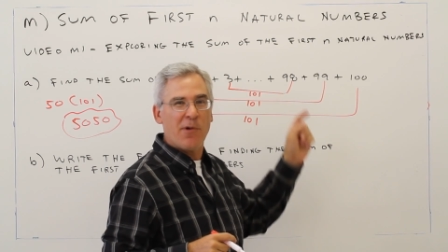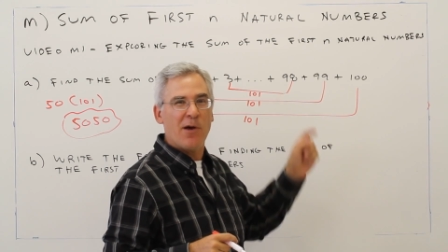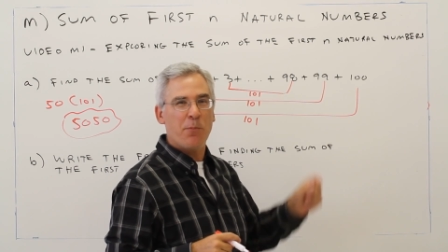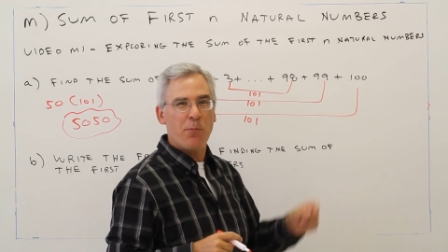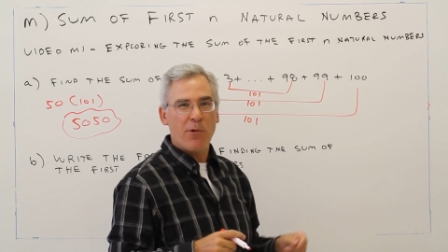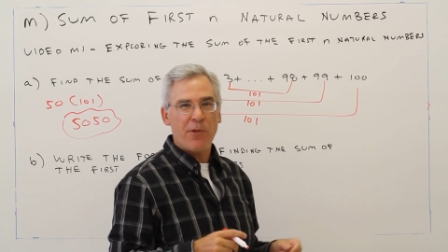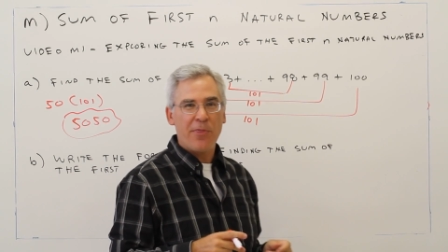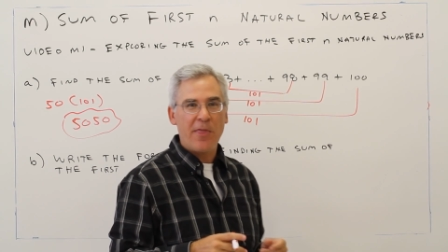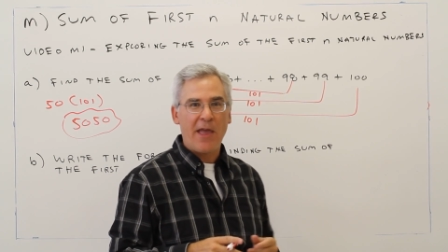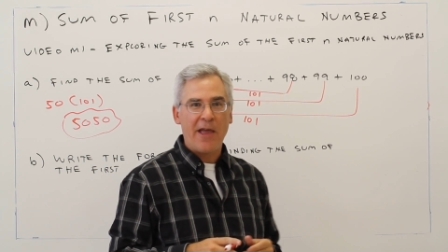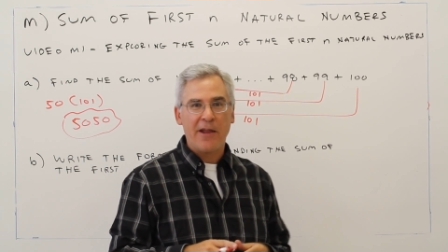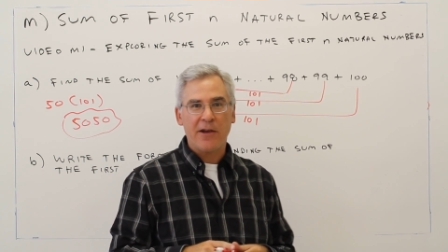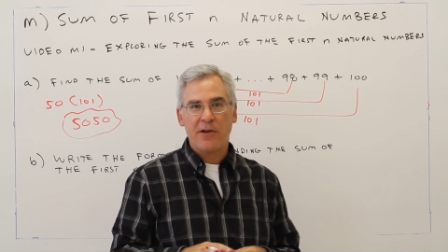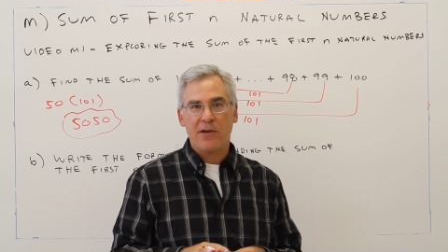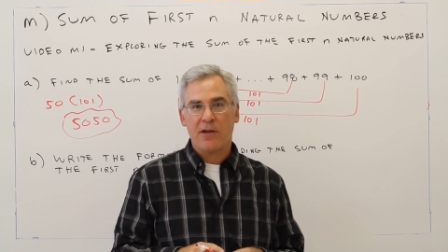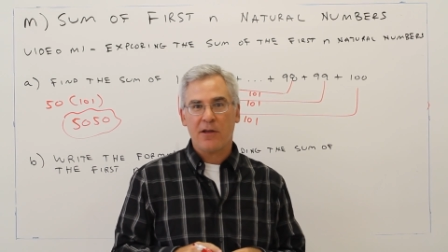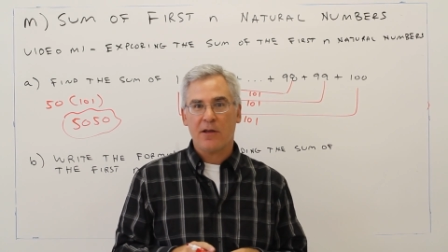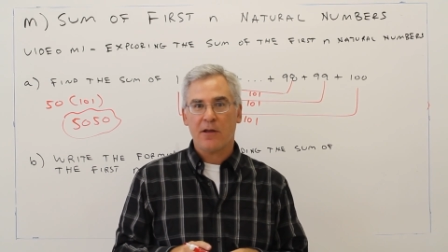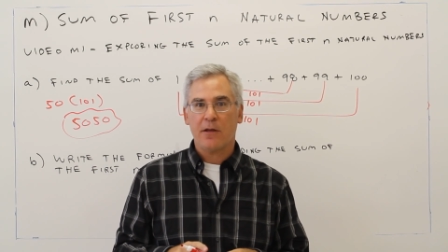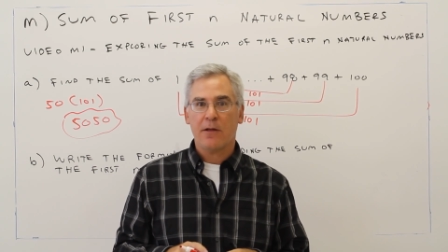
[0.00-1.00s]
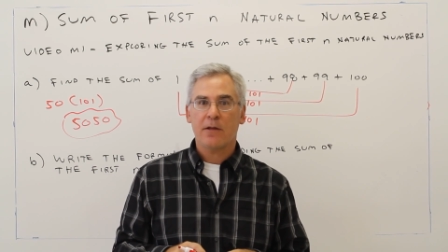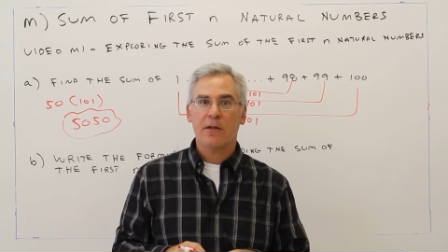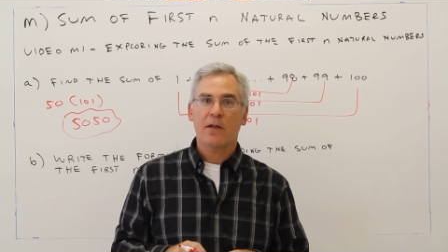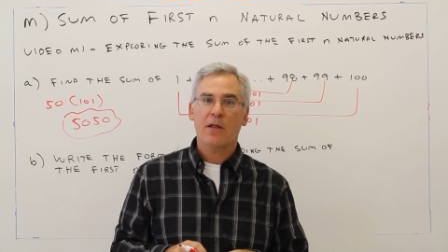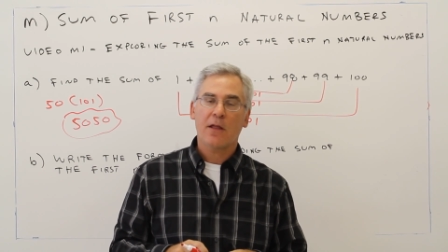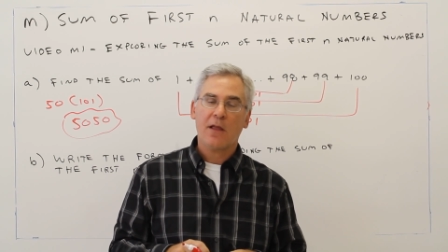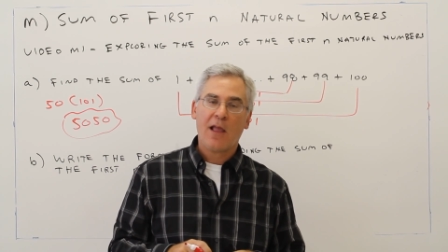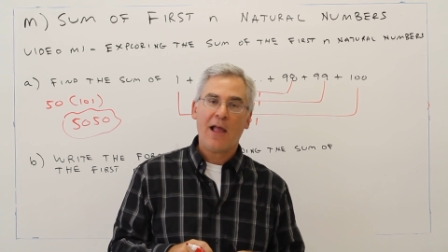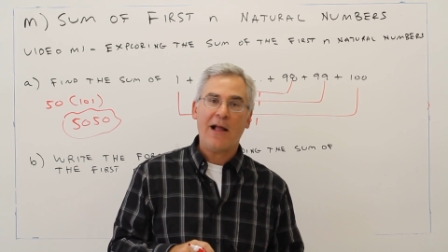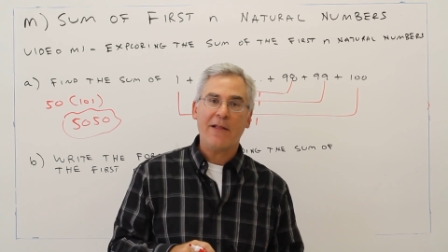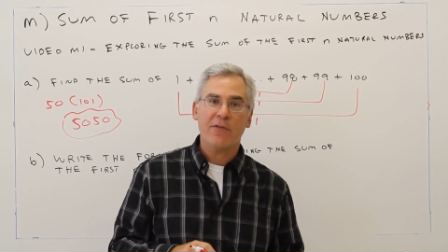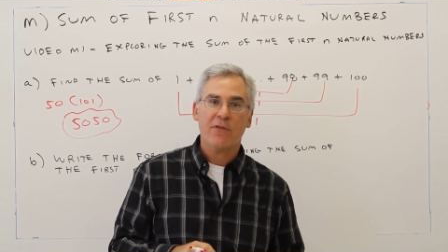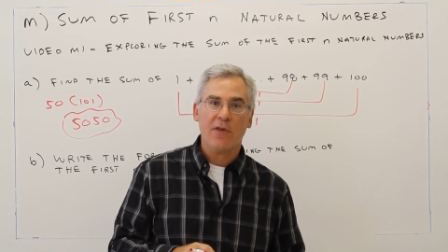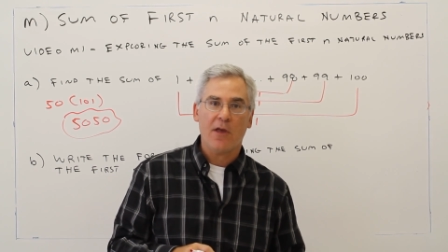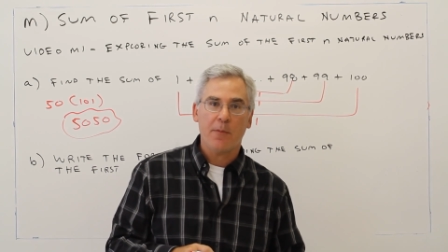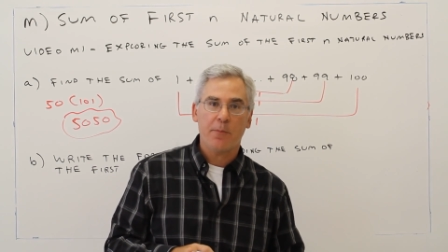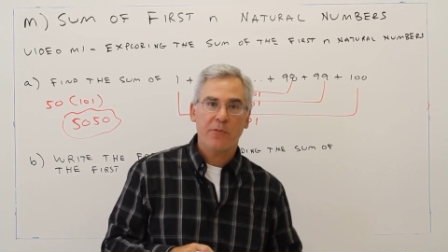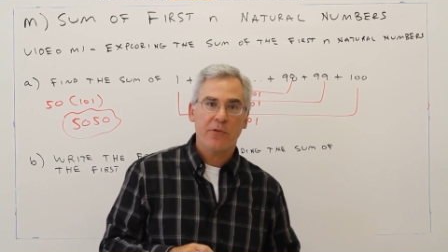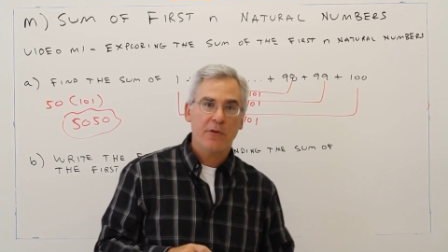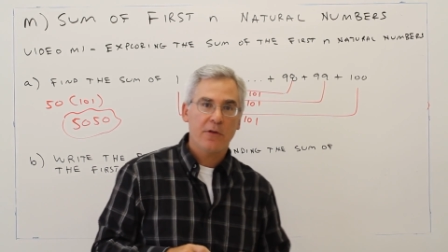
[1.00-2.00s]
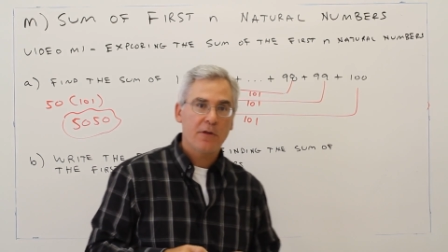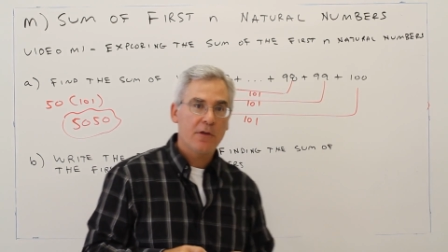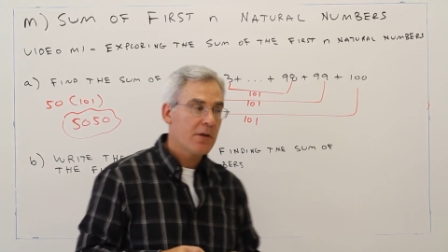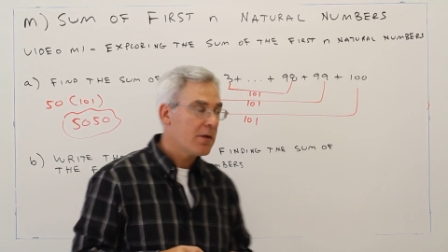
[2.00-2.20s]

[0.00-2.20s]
up with that uh, concept.